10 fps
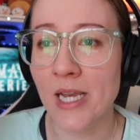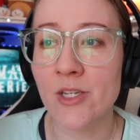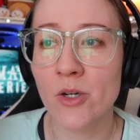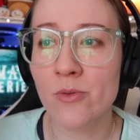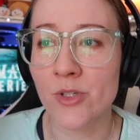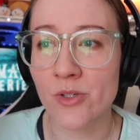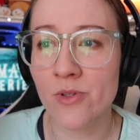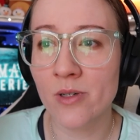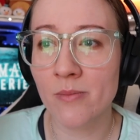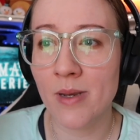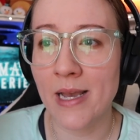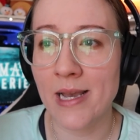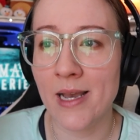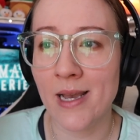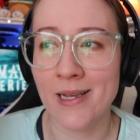I don't do them
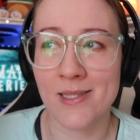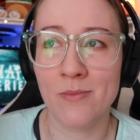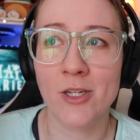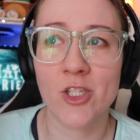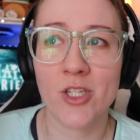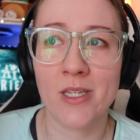as much